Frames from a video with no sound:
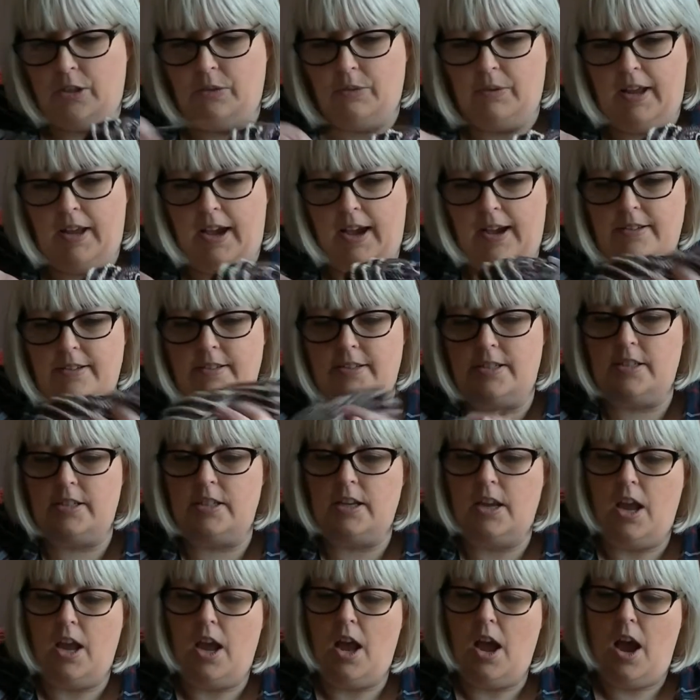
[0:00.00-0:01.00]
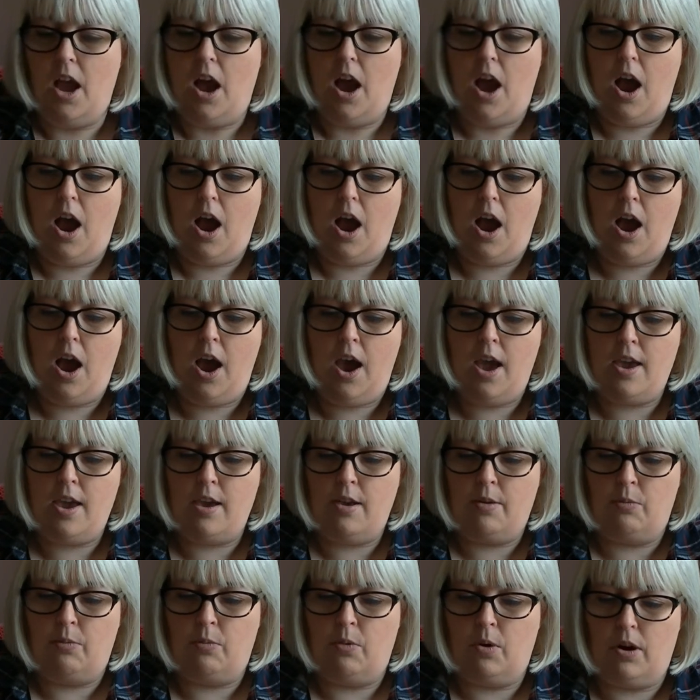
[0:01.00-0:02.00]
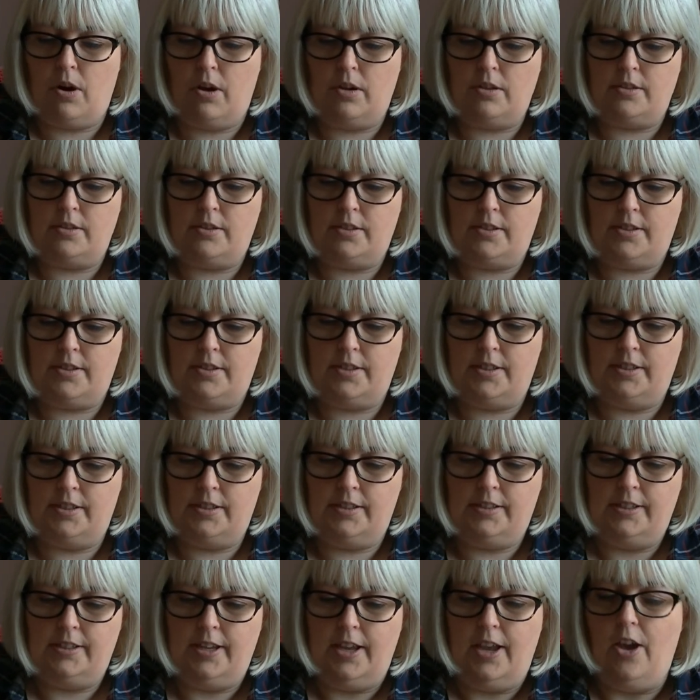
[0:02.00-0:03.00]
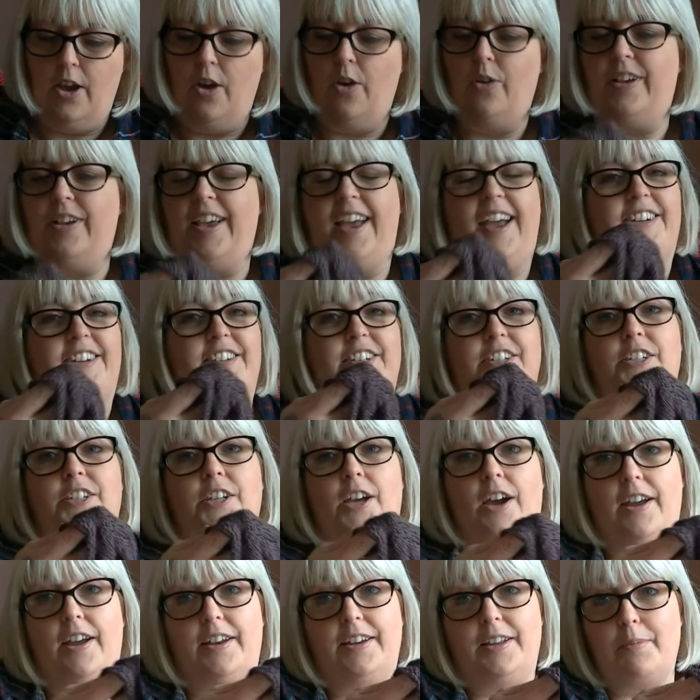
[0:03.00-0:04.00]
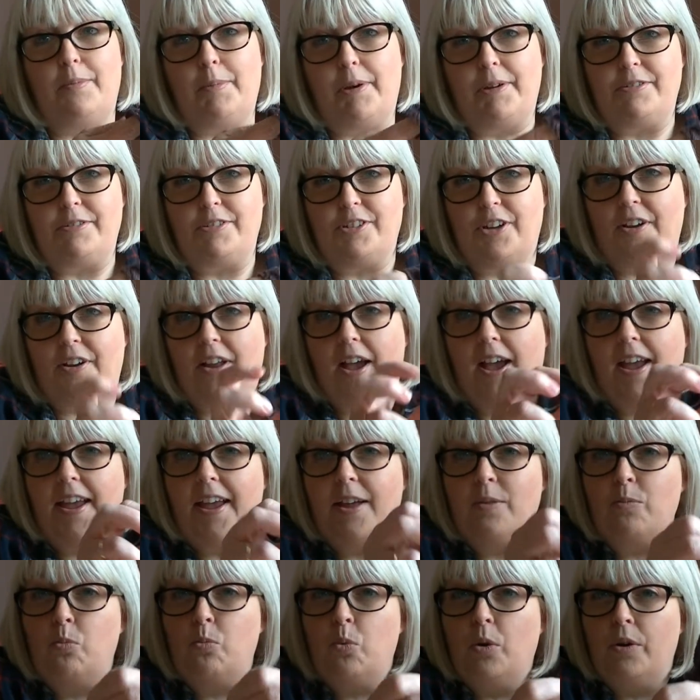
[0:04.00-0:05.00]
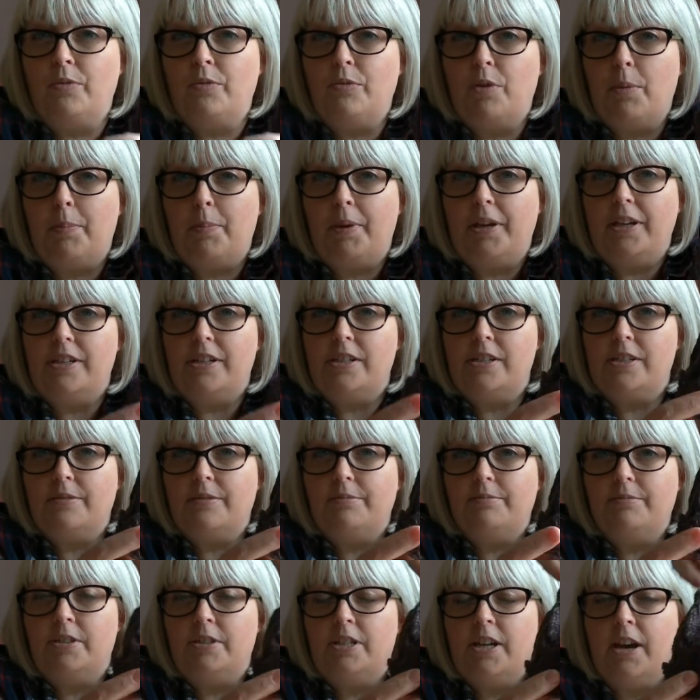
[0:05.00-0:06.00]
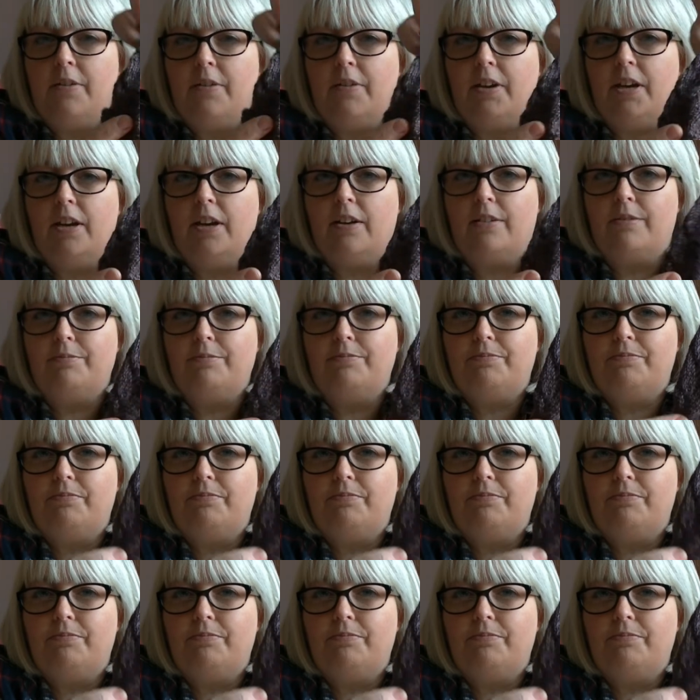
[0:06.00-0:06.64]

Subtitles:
you last, I had a tiny amount done. I had one repeat down here